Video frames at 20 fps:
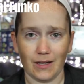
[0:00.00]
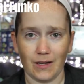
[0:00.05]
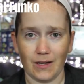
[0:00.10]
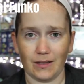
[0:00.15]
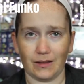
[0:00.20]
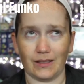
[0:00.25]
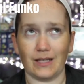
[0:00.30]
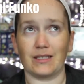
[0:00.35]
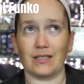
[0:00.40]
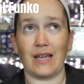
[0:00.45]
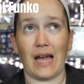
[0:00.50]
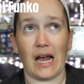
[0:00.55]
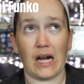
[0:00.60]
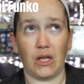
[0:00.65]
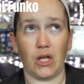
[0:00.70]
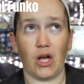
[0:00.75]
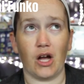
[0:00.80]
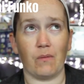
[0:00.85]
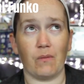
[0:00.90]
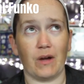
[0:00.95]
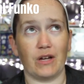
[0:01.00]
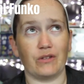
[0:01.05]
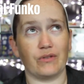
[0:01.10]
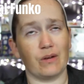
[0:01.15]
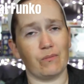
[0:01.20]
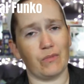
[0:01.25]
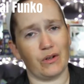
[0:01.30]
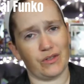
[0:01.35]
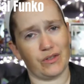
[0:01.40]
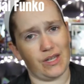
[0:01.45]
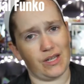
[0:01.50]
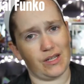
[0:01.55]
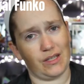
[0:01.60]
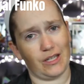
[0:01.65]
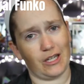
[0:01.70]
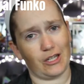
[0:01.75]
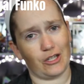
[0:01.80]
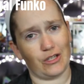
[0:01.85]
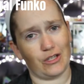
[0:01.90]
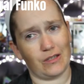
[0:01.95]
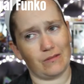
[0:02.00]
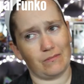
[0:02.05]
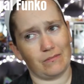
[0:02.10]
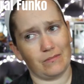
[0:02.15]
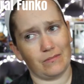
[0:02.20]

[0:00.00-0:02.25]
let's catalog my Dragon Ball Z collection.